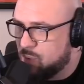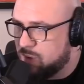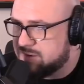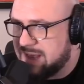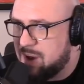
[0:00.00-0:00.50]

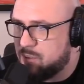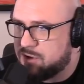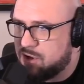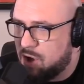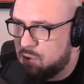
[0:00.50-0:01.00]
was I
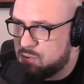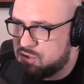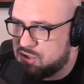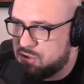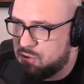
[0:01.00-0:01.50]
would go
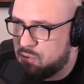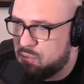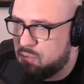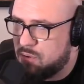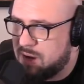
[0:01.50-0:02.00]

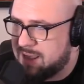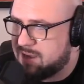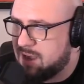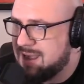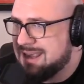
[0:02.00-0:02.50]
to, like,